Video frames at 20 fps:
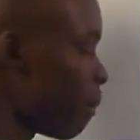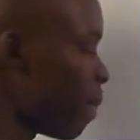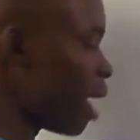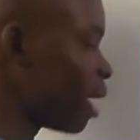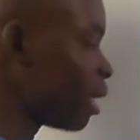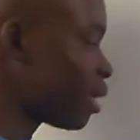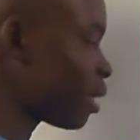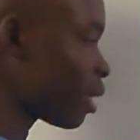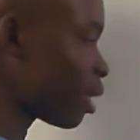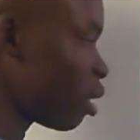
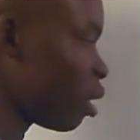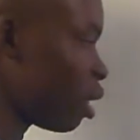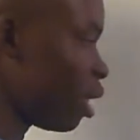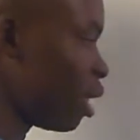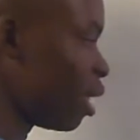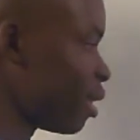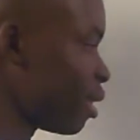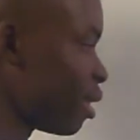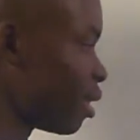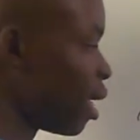But
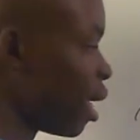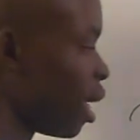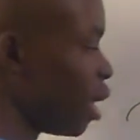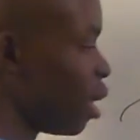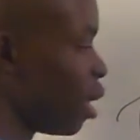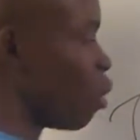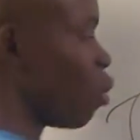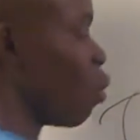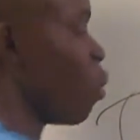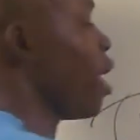let's
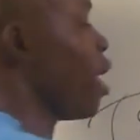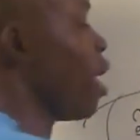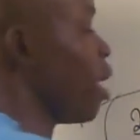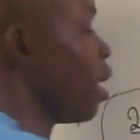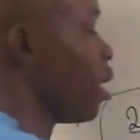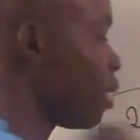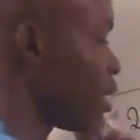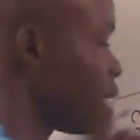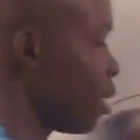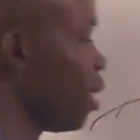say we
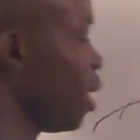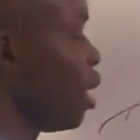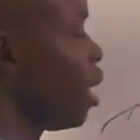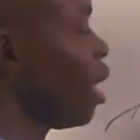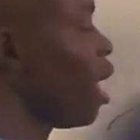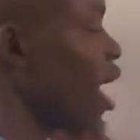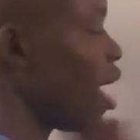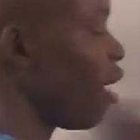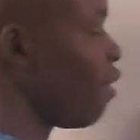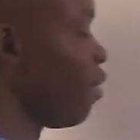
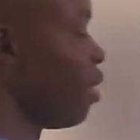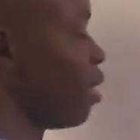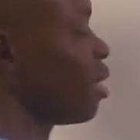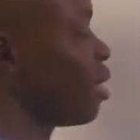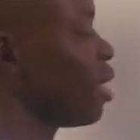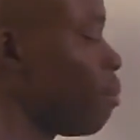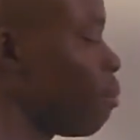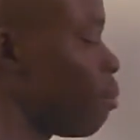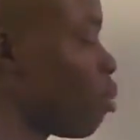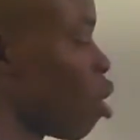still have the
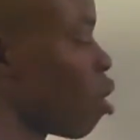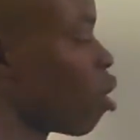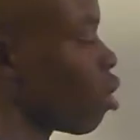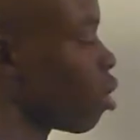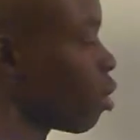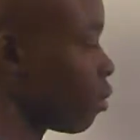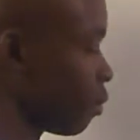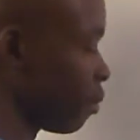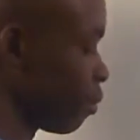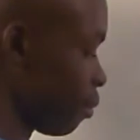same
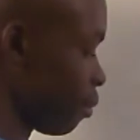block,